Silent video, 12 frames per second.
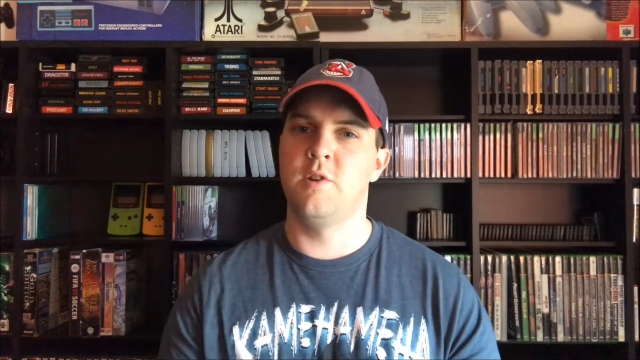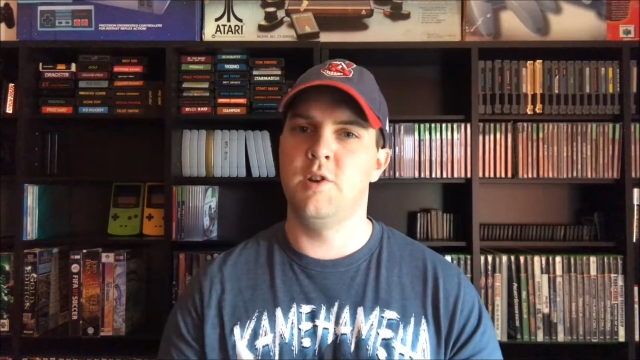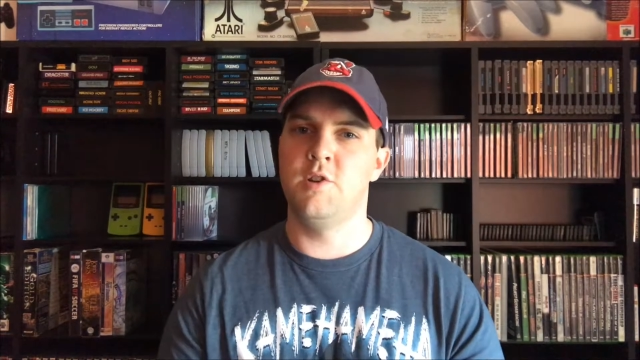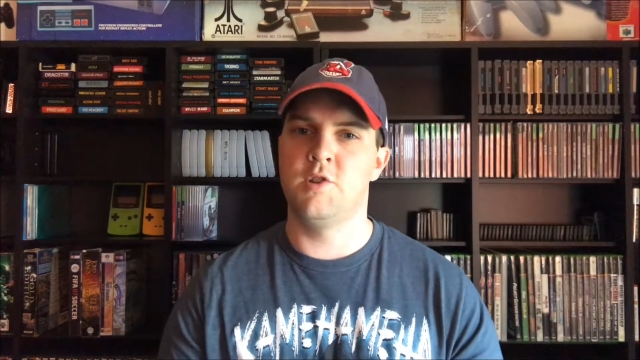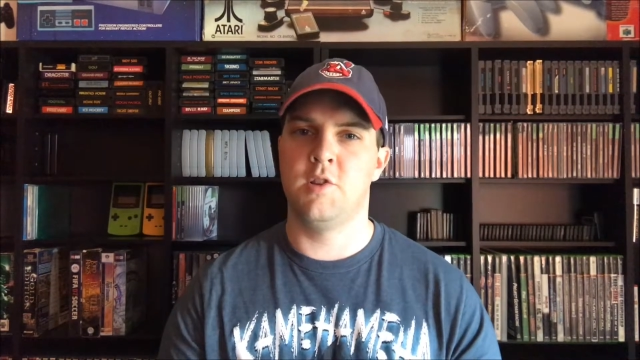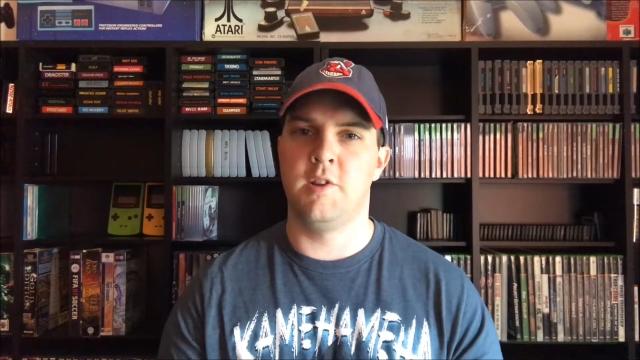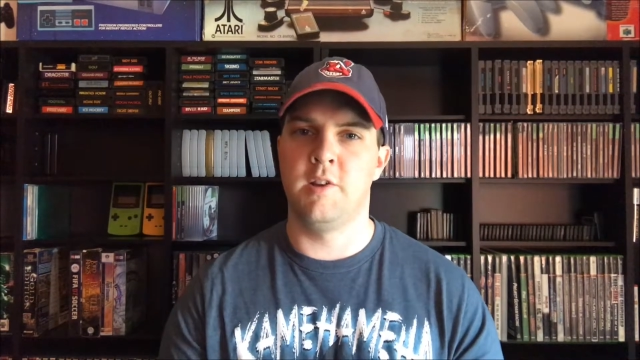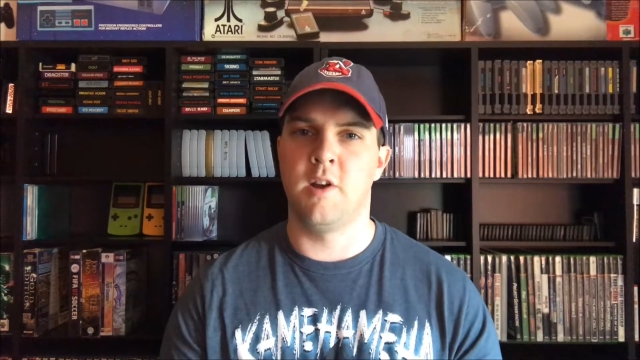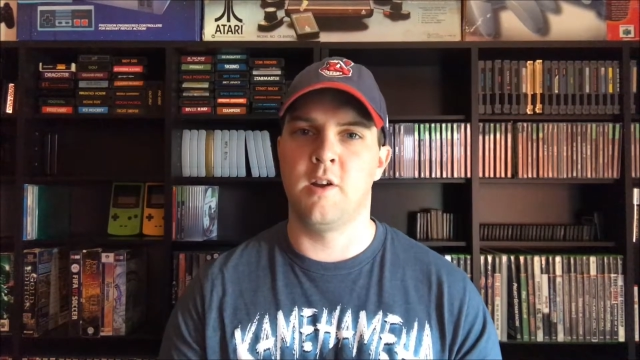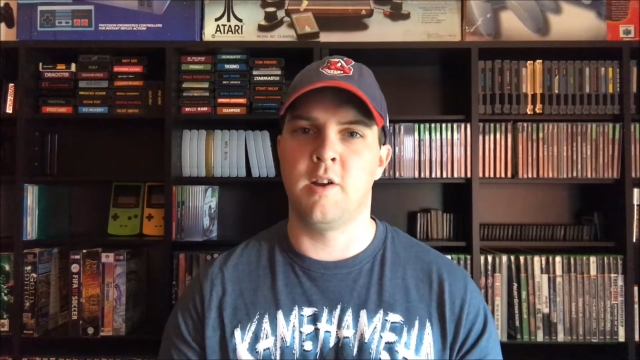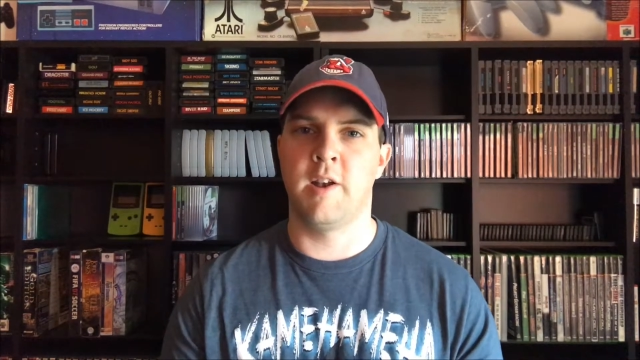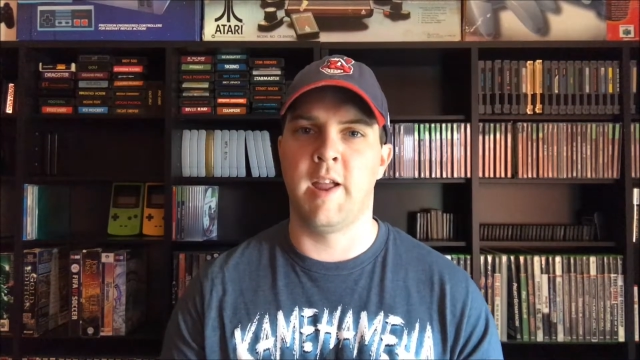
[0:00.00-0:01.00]
they're usually
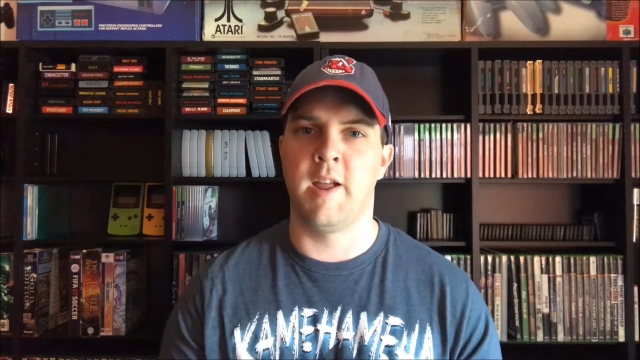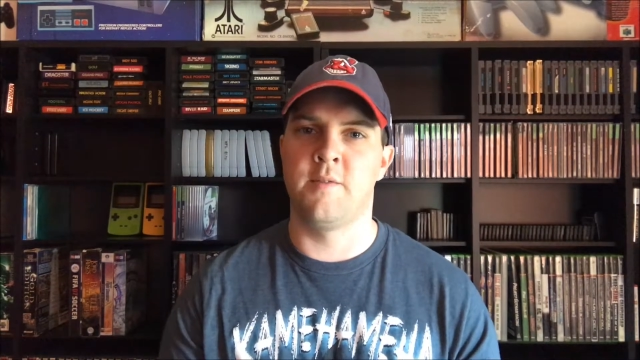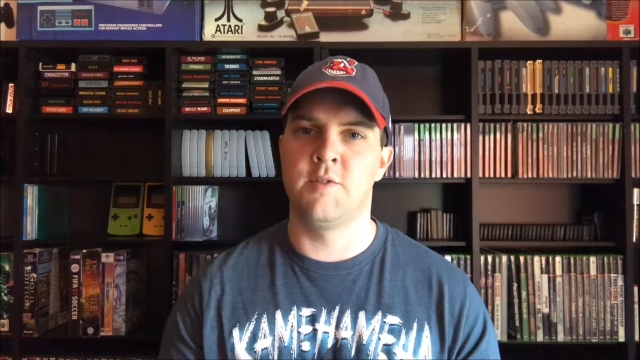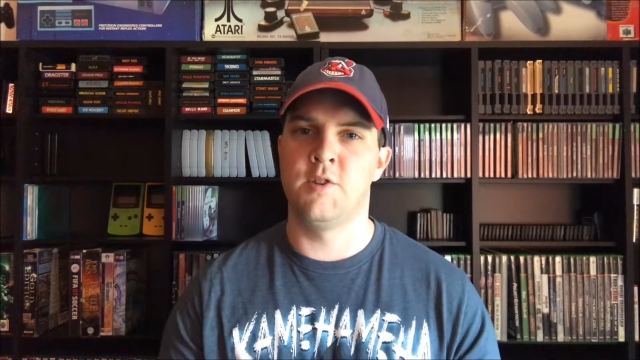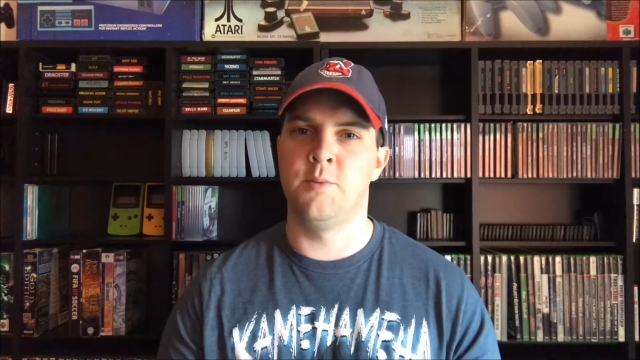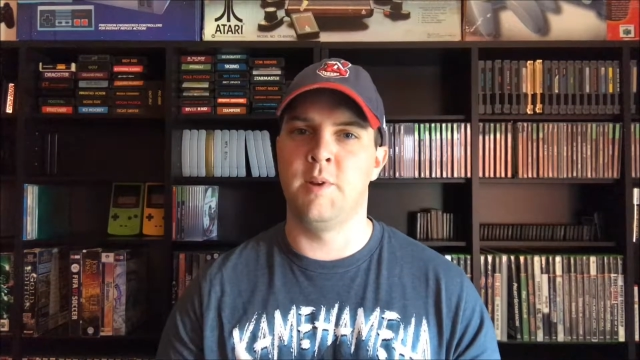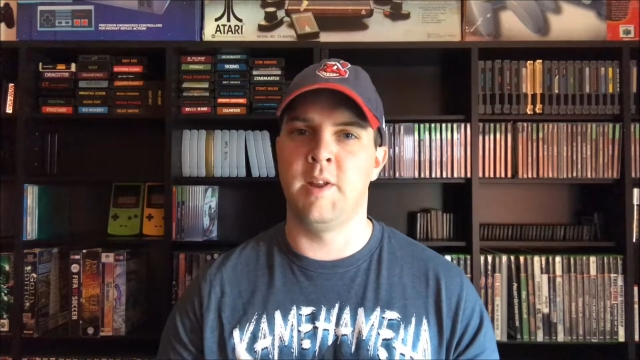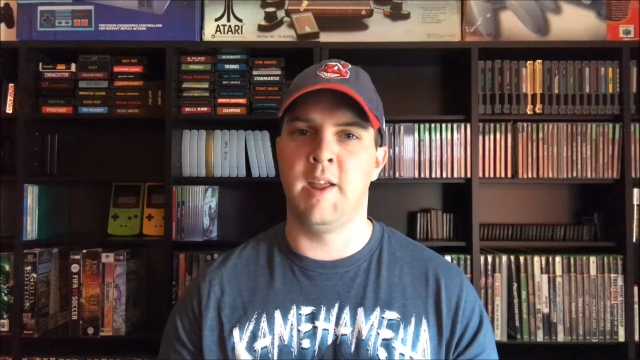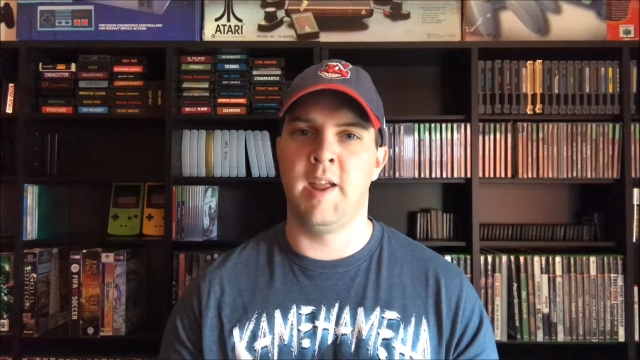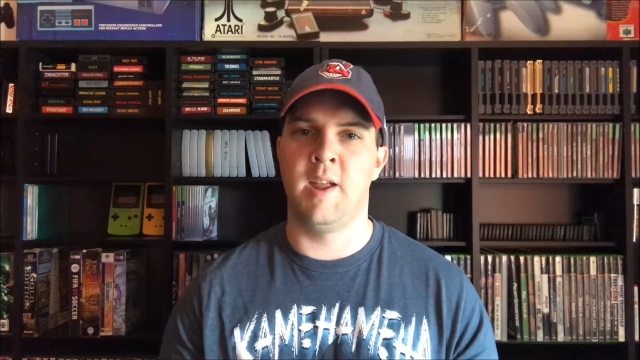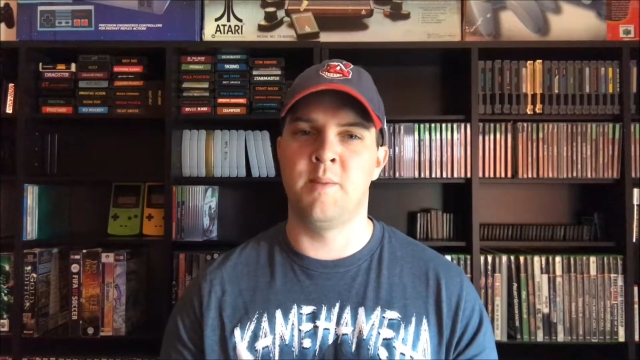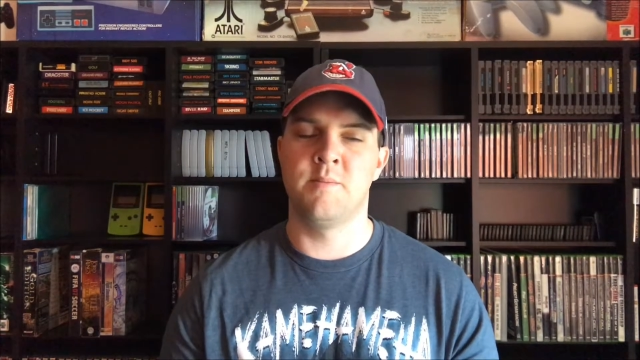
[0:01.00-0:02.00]
not going to have too many
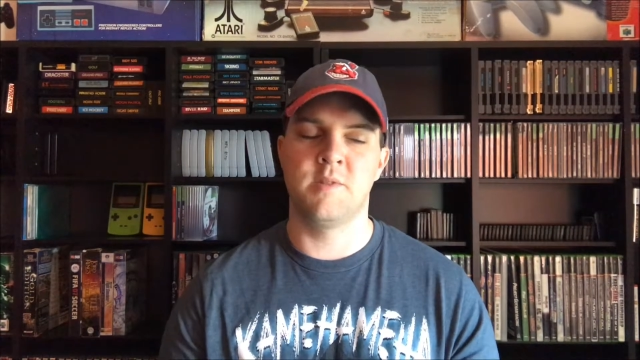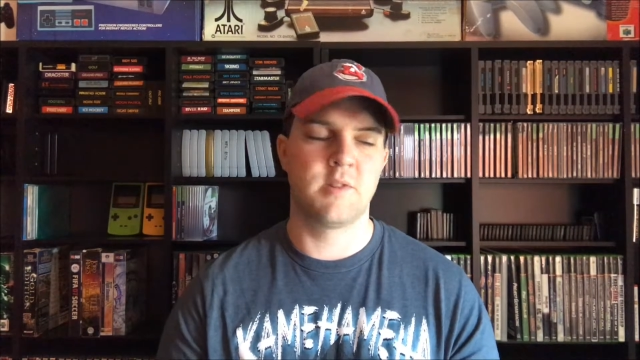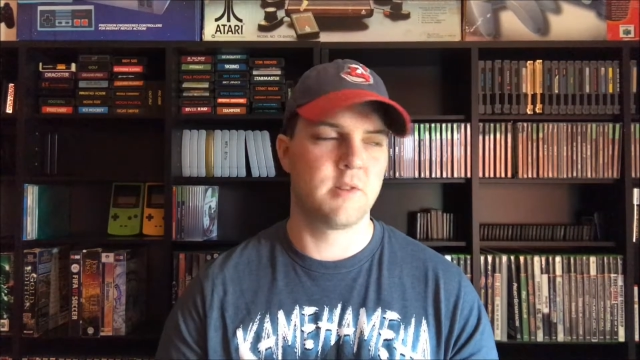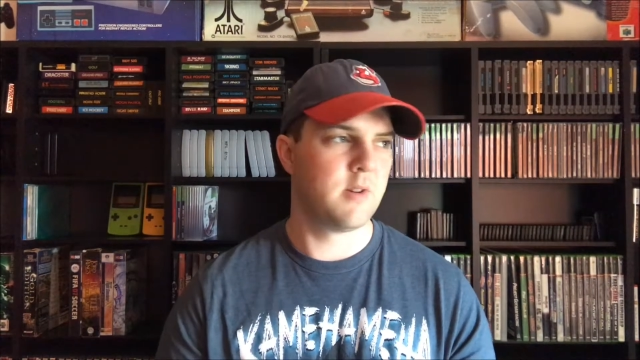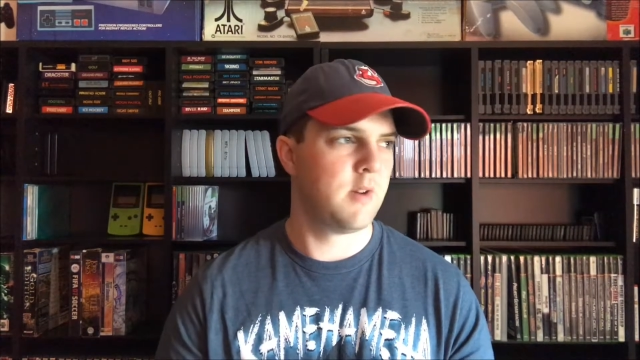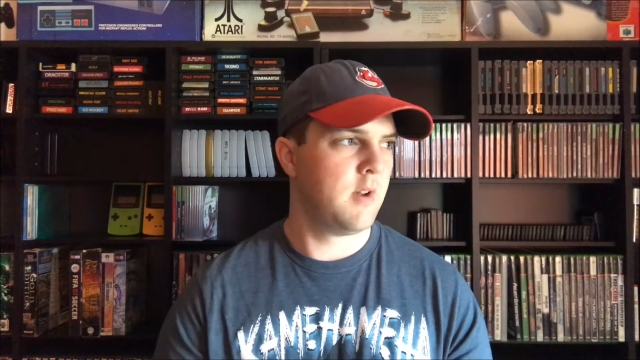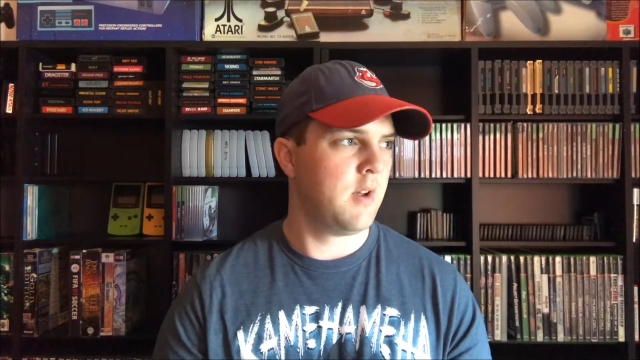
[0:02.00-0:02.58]
games.